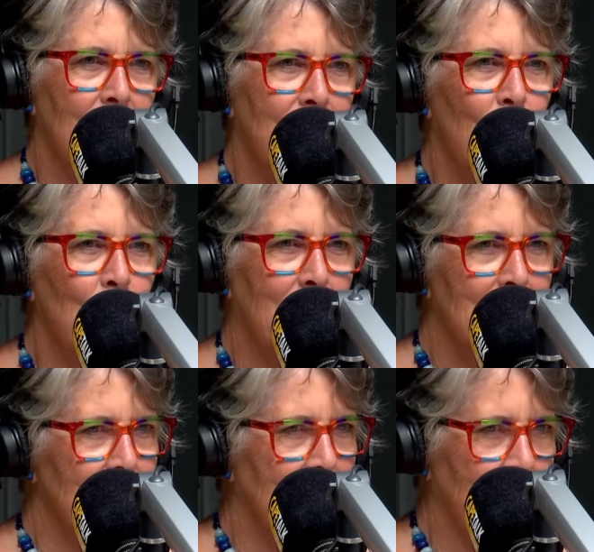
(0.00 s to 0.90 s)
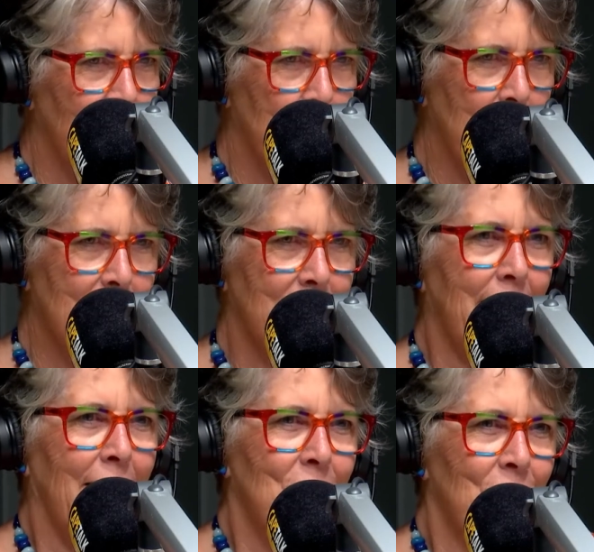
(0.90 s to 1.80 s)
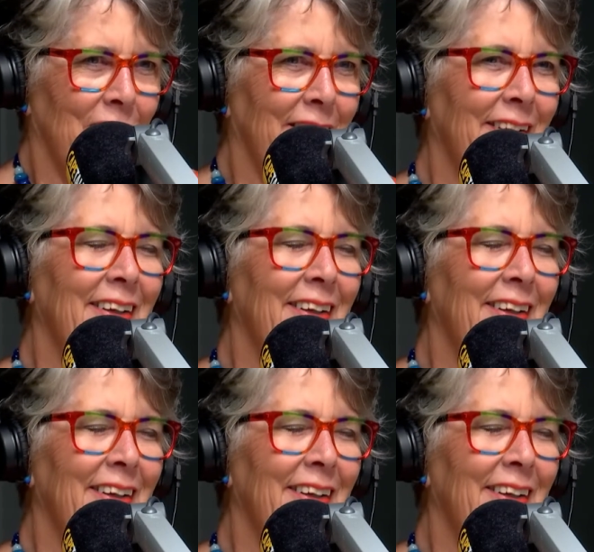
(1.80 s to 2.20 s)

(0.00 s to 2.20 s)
4 out of 10 for presentation.